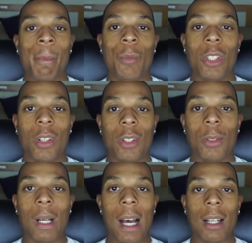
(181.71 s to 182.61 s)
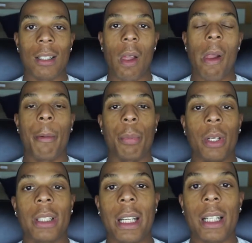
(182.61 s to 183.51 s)
you don't know how to
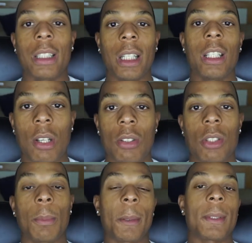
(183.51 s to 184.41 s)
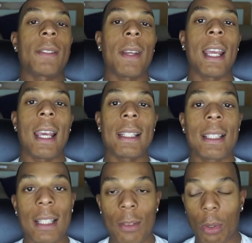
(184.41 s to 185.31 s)
break that chain. So the purpose of
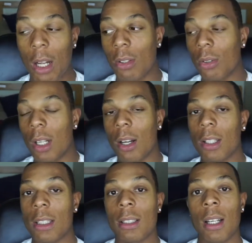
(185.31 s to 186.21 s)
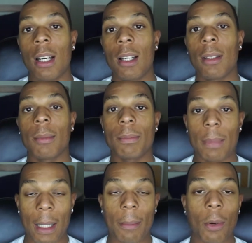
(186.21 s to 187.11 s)
AIT, well, I don't know now, because
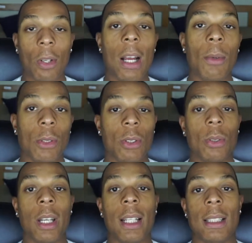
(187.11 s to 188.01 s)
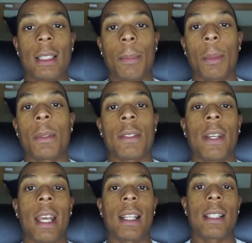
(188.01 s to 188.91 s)
back when I was going through AIT, the purpose of
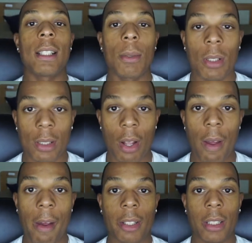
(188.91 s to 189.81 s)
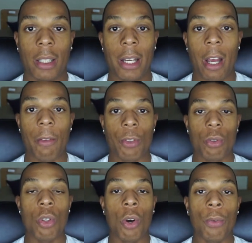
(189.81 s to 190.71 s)
AIT was to have you
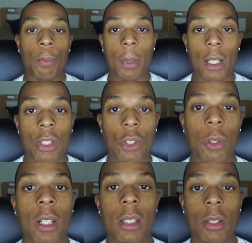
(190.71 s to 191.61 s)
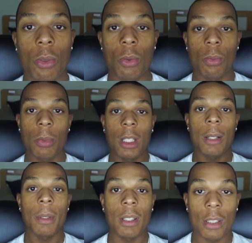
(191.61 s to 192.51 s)
go from basic training to
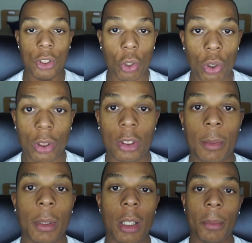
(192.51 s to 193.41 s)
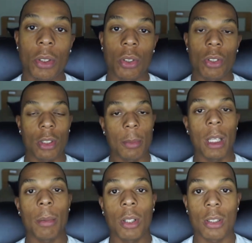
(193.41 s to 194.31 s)
becoming a soldier. And becoming a soldier is be
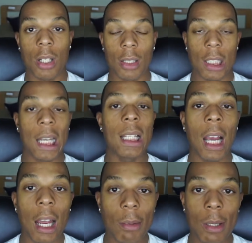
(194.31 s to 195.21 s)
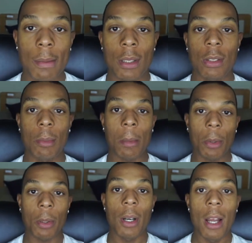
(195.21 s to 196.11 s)
able to talk to any higher ups. Just remember
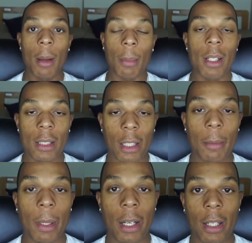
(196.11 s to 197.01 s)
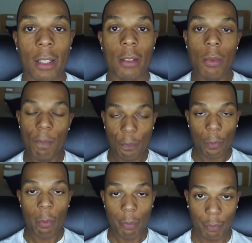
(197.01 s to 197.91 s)
your military bearing
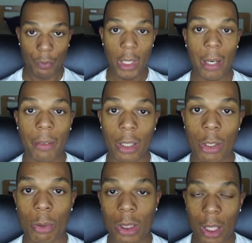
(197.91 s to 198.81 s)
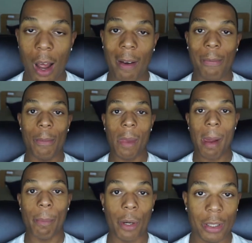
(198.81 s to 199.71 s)
and everything you was taught from
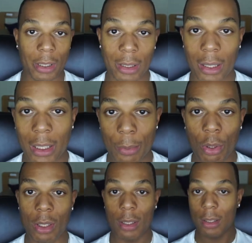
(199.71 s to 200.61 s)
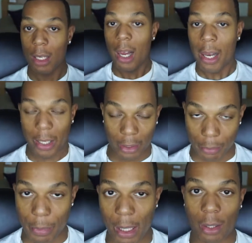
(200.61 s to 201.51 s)
that process to this process and
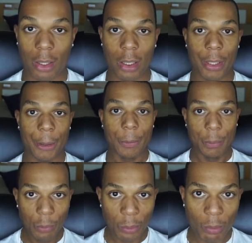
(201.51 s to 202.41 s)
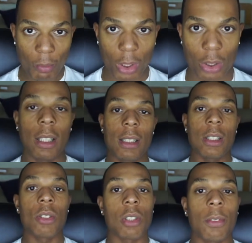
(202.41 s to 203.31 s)
combine all together.
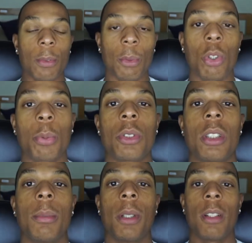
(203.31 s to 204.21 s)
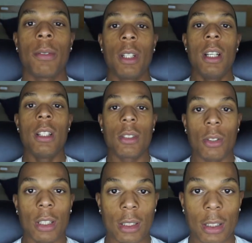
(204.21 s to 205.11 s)
NCOs are from corporals and above, so
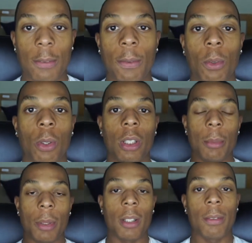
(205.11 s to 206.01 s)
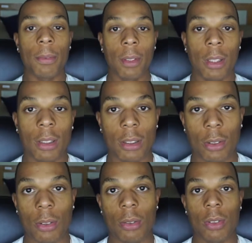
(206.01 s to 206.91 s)
that's E4 and above.
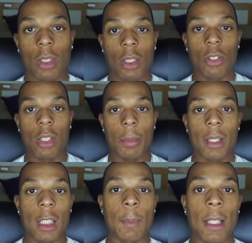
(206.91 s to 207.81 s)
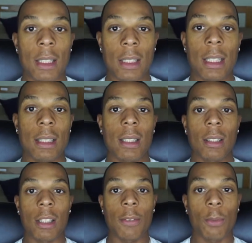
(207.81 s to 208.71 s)
So you can be a specialist, that's still
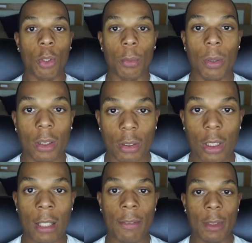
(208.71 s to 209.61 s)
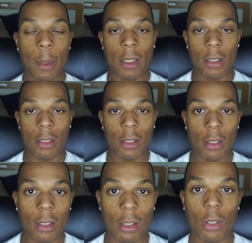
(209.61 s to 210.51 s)
E4, but you have specialists,
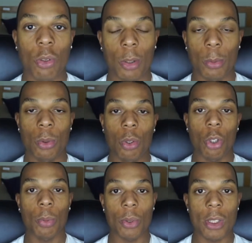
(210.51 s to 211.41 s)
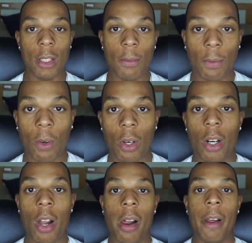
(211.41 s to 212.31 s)
and then there's corporals,
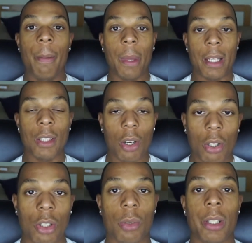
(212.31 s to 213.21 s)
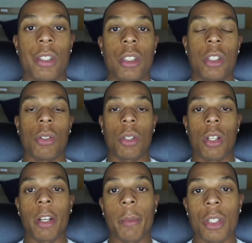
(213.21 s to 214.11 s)
E4. That's also an NCO, a
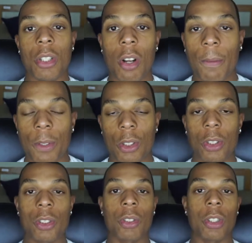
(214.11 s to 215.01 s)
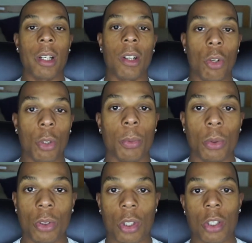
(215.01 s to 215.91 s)
non-commissioned officer. So you got corporal,
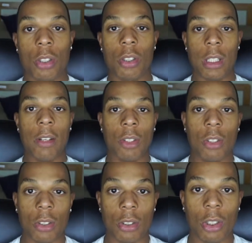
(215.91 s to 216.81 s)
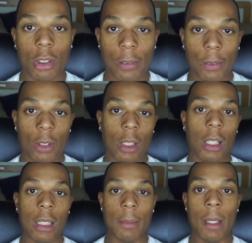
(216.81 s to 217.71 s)
sergeant, staff sergeant, sergeant's first
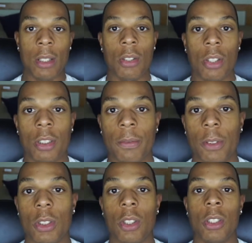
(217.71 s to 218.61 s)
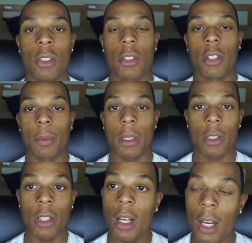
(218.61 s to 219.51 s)
class, master sergeant, first sergeant, sergeant
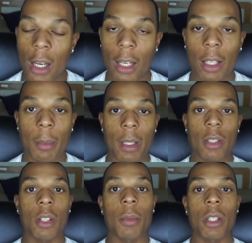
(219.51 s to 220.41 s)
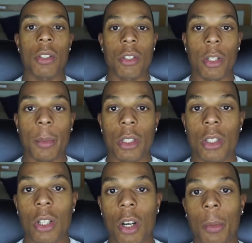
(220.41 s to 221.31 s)
major, and command sergeant major of
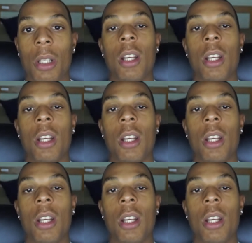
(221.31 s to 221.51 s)
the Army.